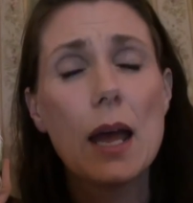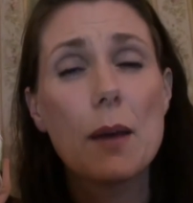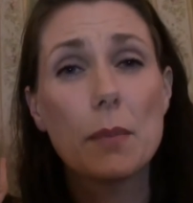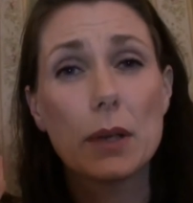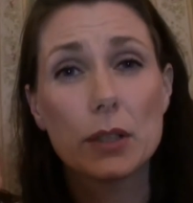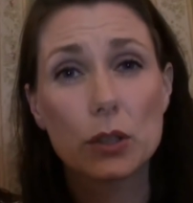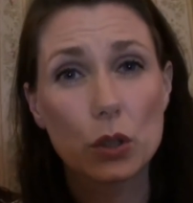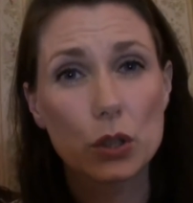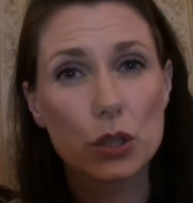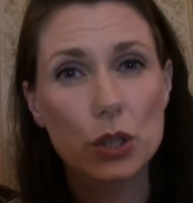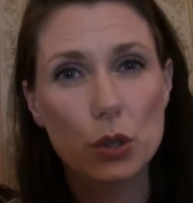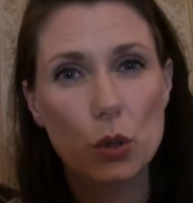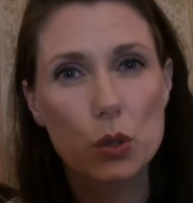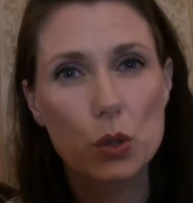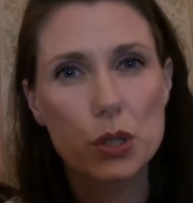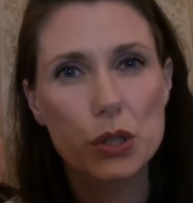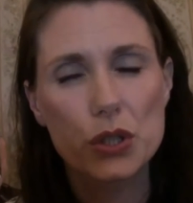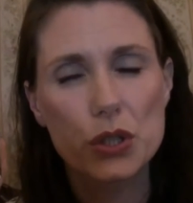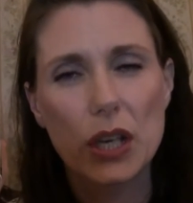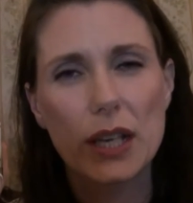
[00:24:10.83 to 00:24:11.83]
My daughter
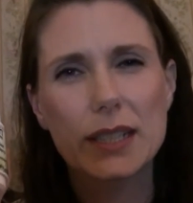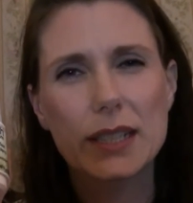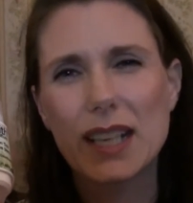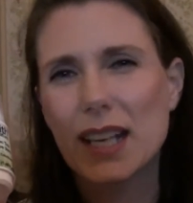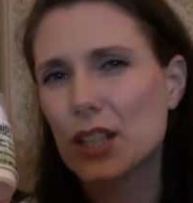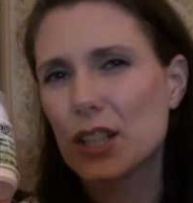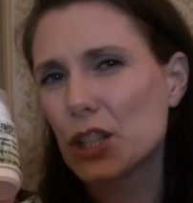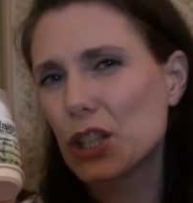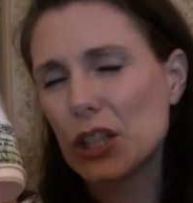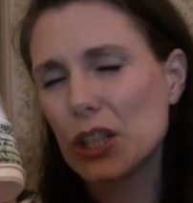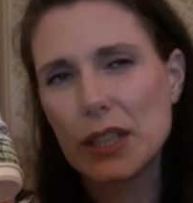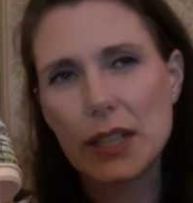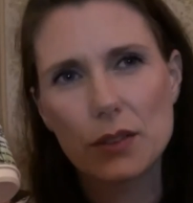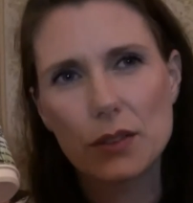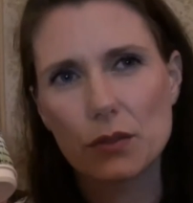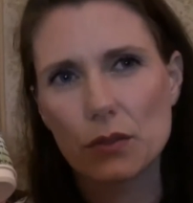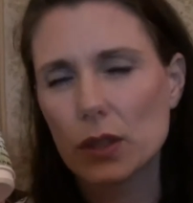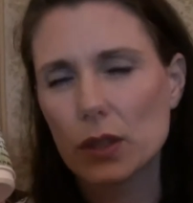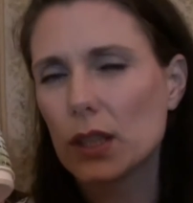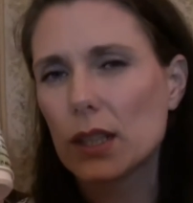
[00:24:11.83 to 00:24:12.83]
also tried it and she
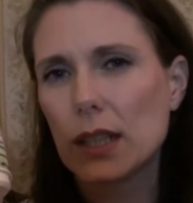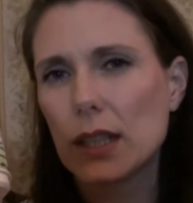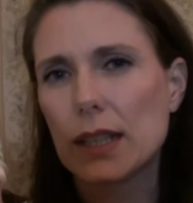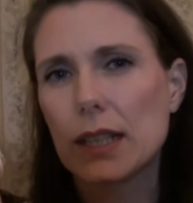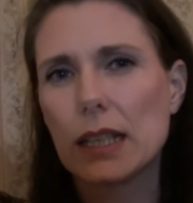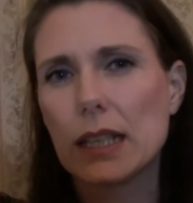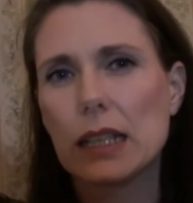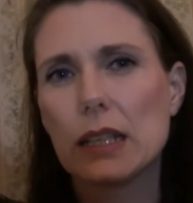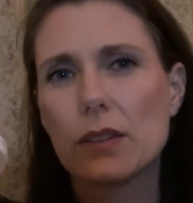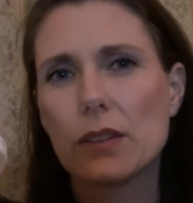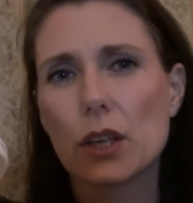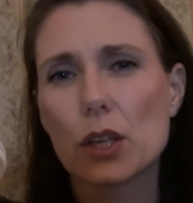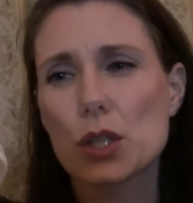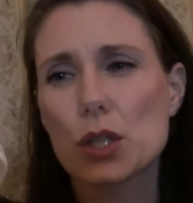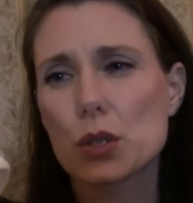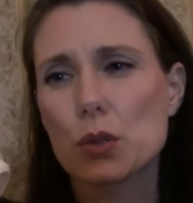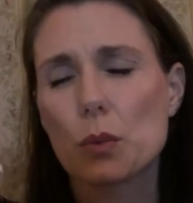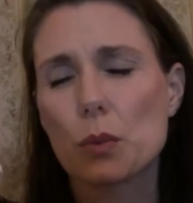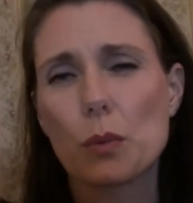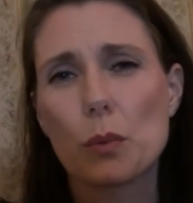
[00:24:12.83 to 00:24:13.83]
didn't really like it either.
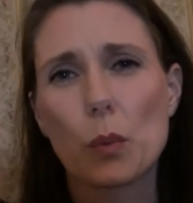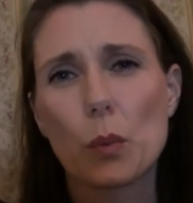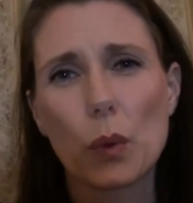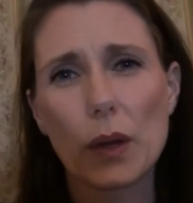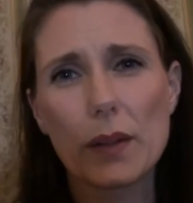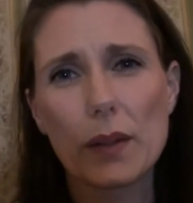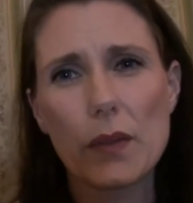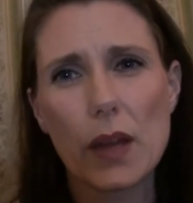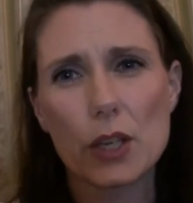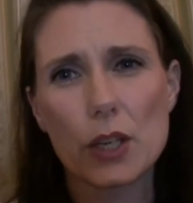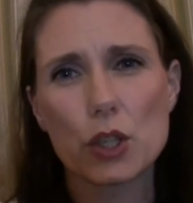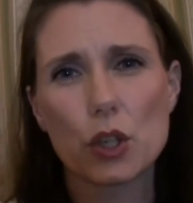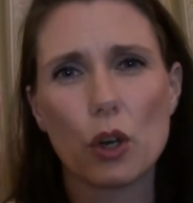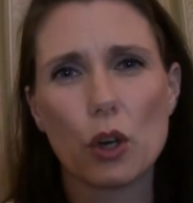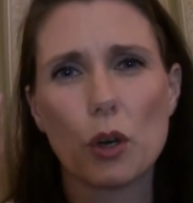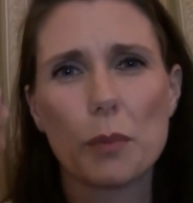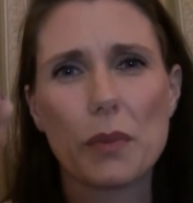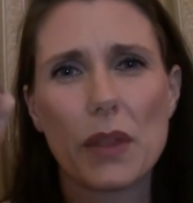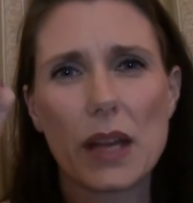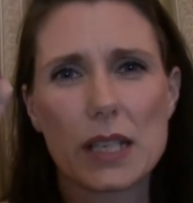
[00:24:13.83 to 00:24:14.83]
So when we were in that
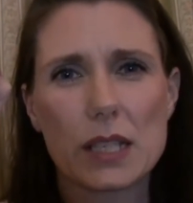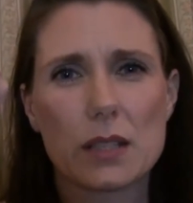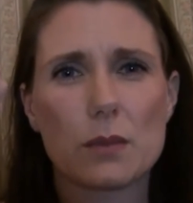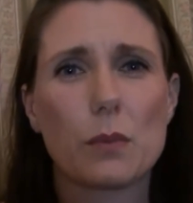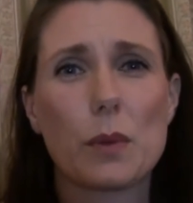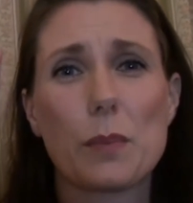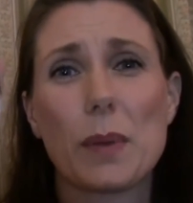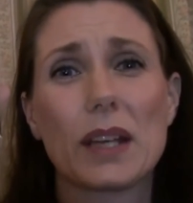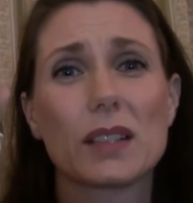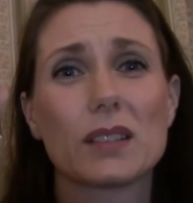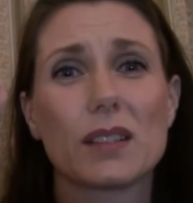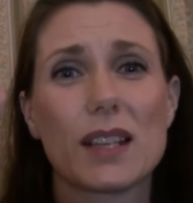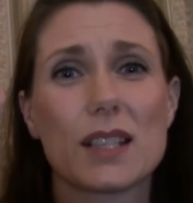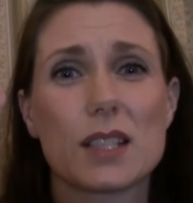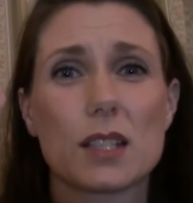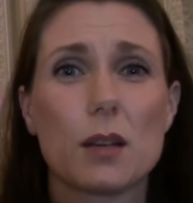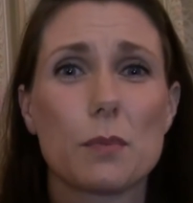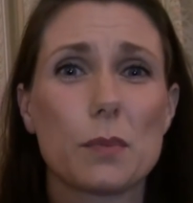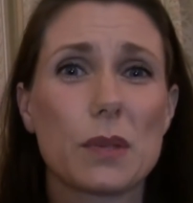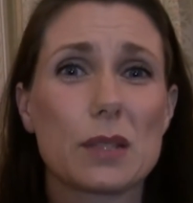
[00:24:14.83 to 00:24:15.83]
shop, this we picked
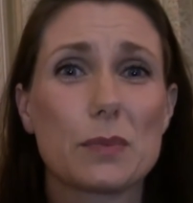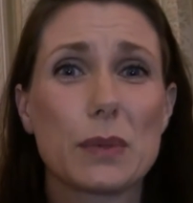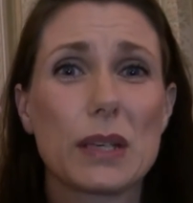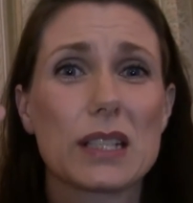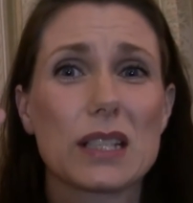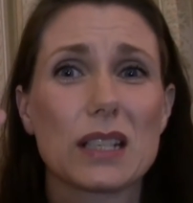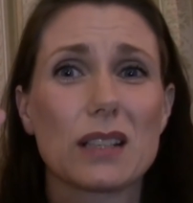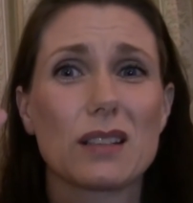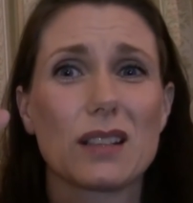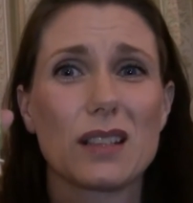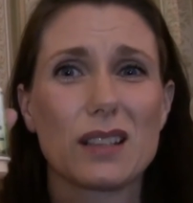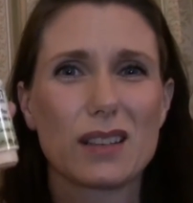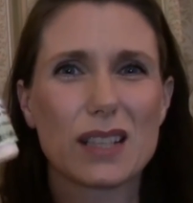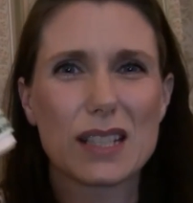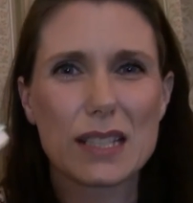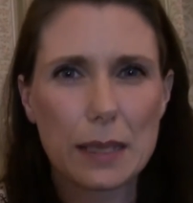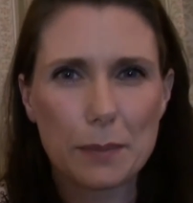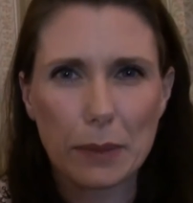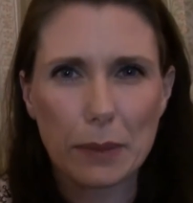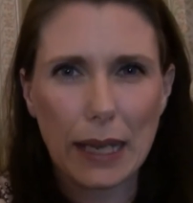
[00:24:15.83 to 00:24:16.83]
this up. It's basically the
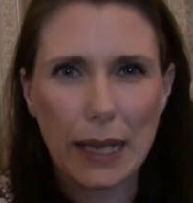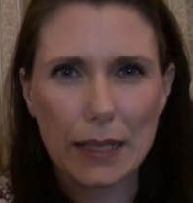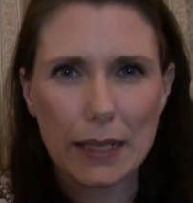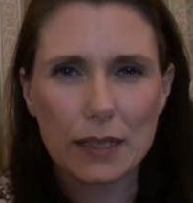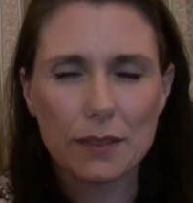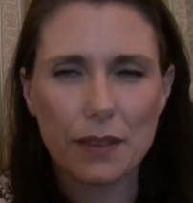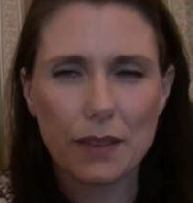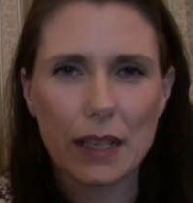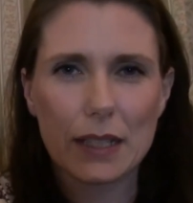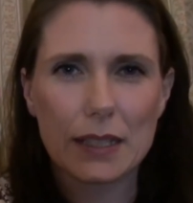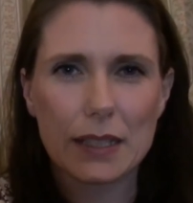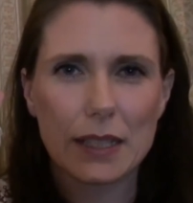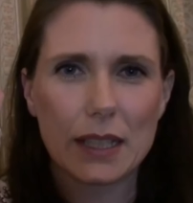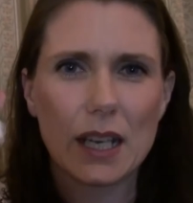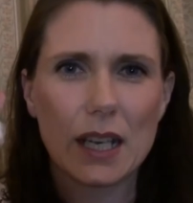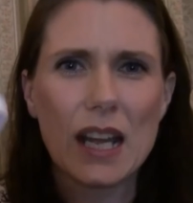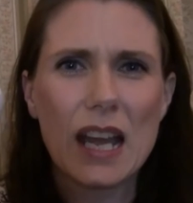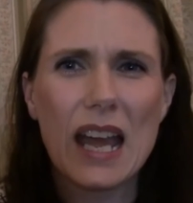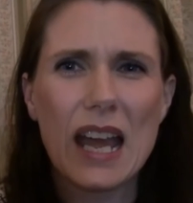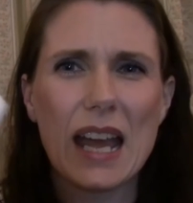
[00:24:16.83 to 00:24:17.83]
same kind of
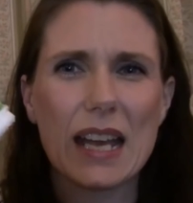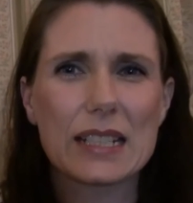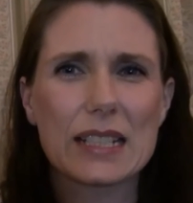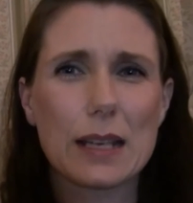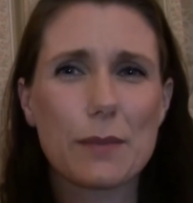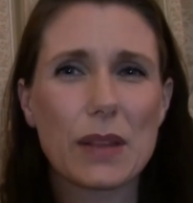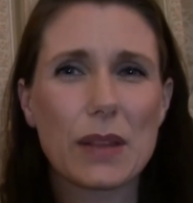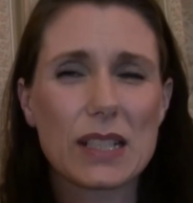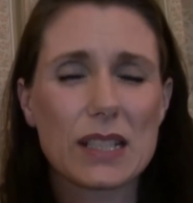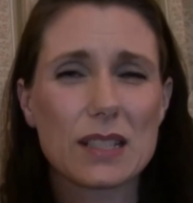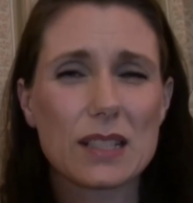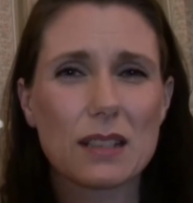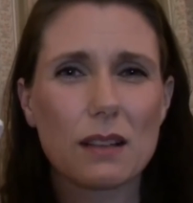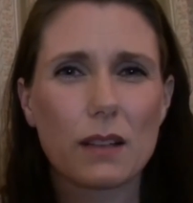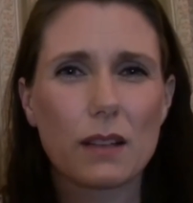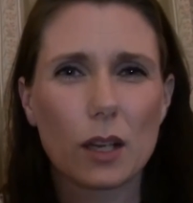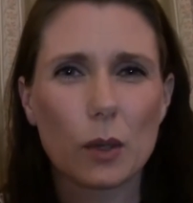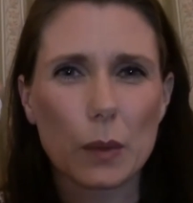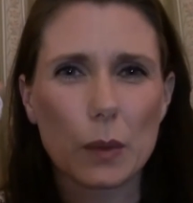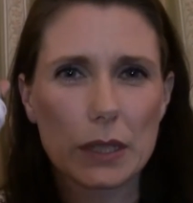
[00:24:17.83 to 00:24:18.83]
idea, except this is a
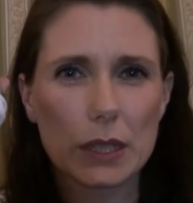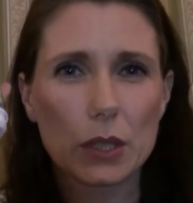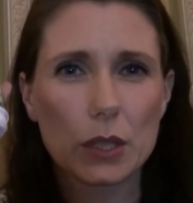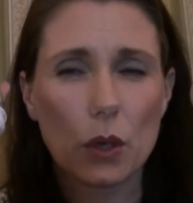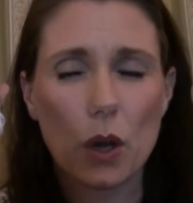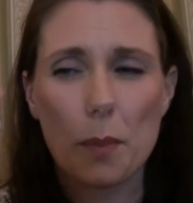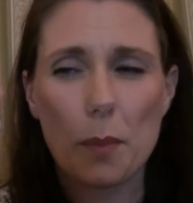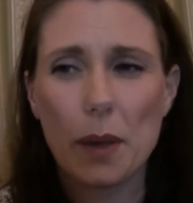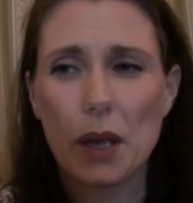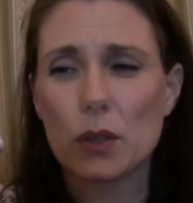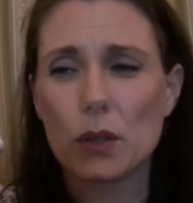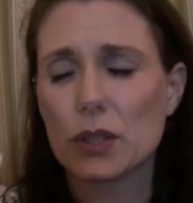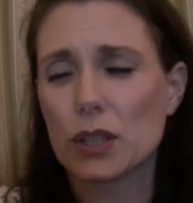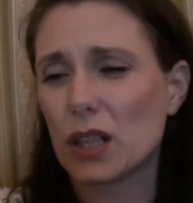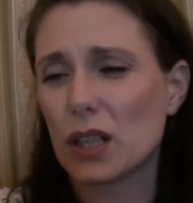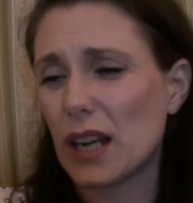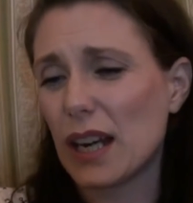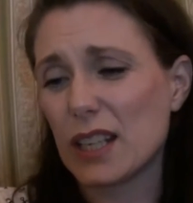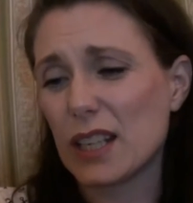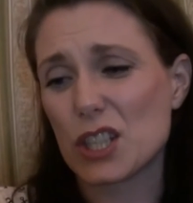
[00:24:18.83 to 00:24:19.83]
liquid and not a
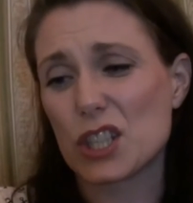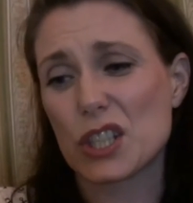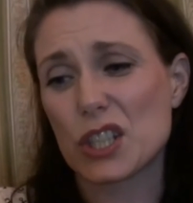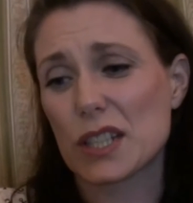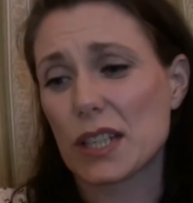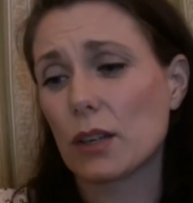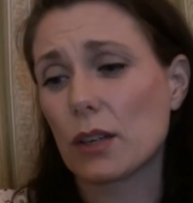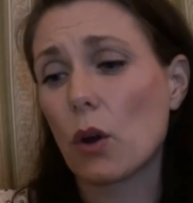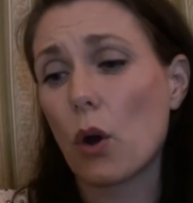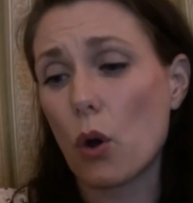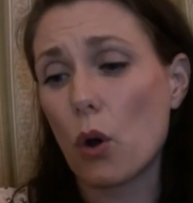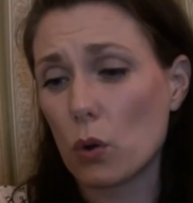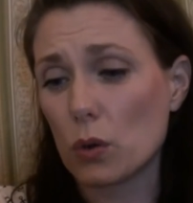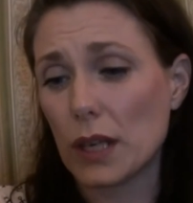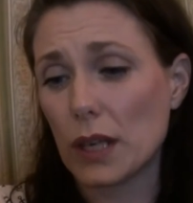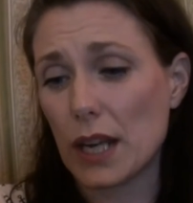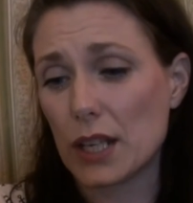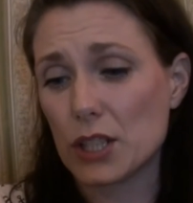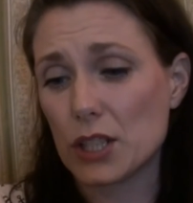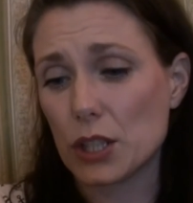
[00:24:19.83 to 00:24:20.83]
powder and it's just an all
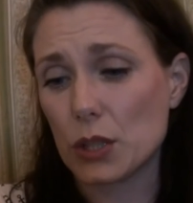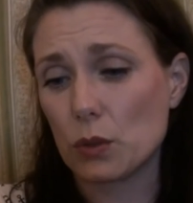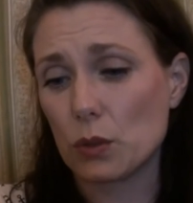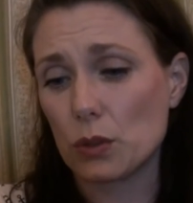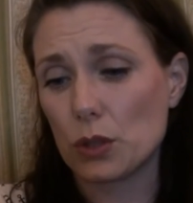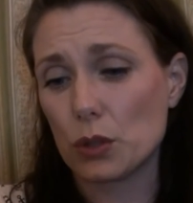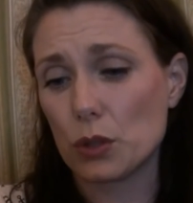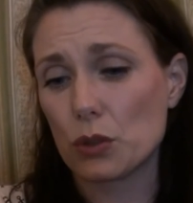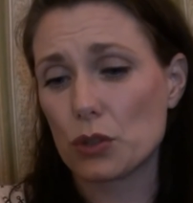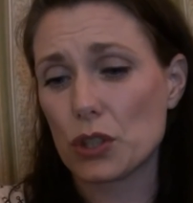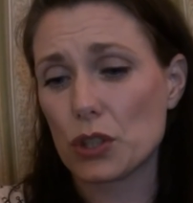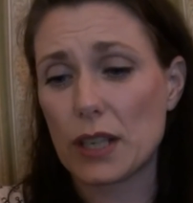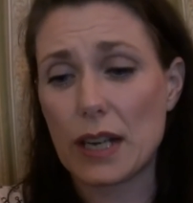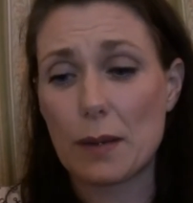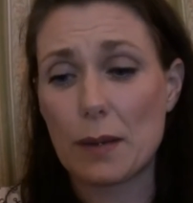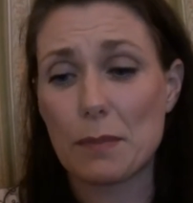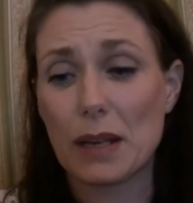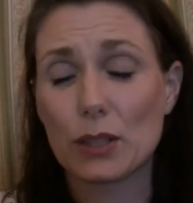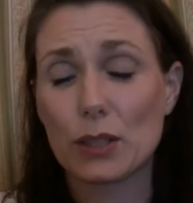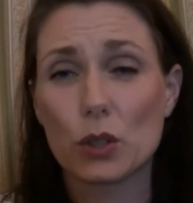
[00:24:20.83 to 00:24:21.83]
natural deodorant
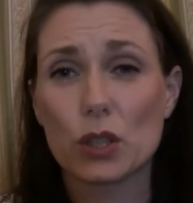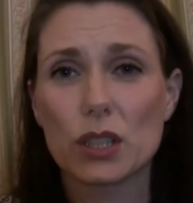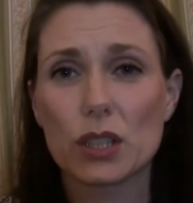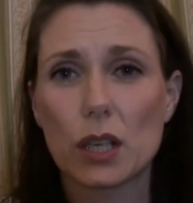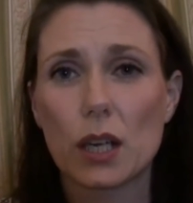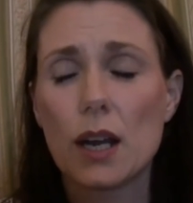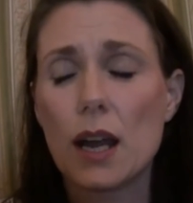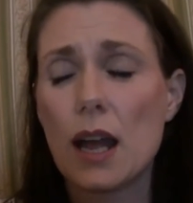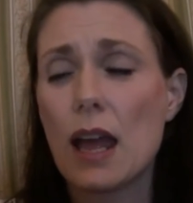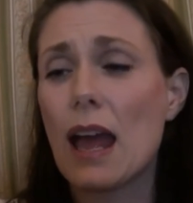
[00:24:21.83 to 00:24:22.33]
and my daughter